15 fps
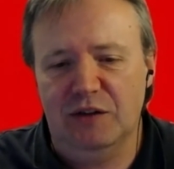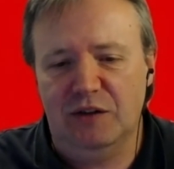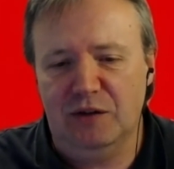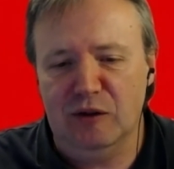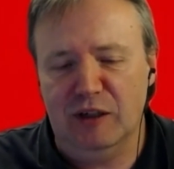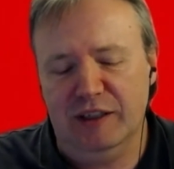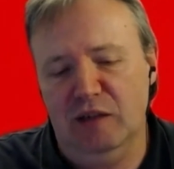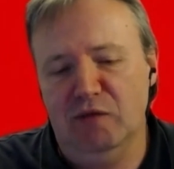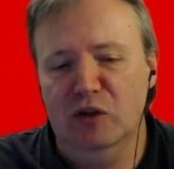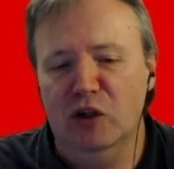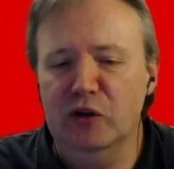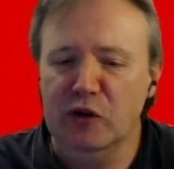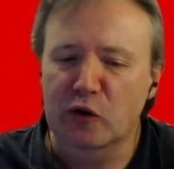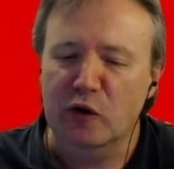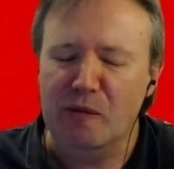it's sort of like, even
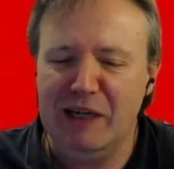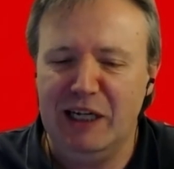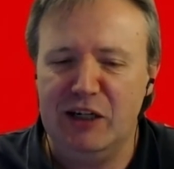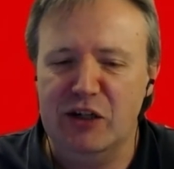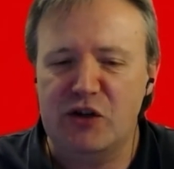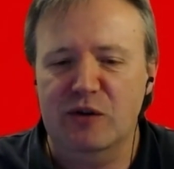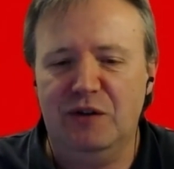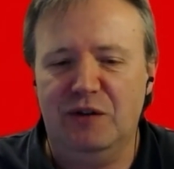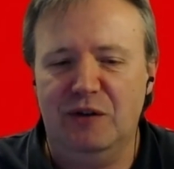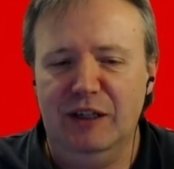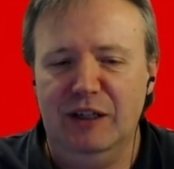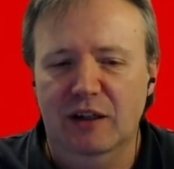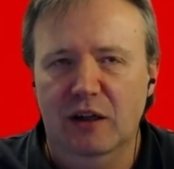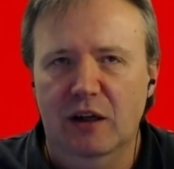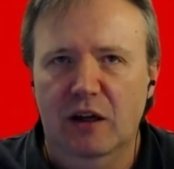though you're the manager, it's
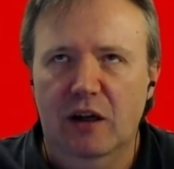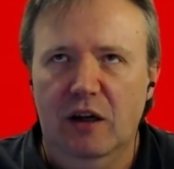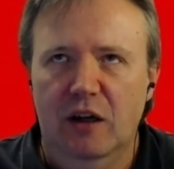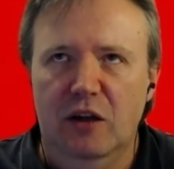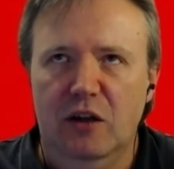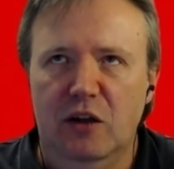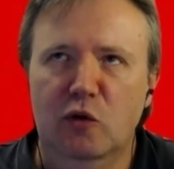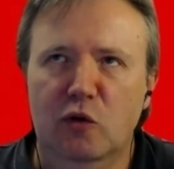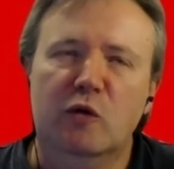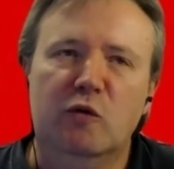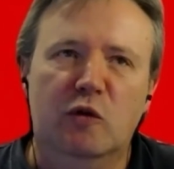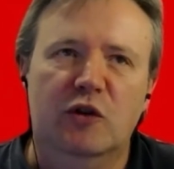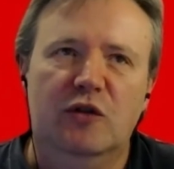sort of like you would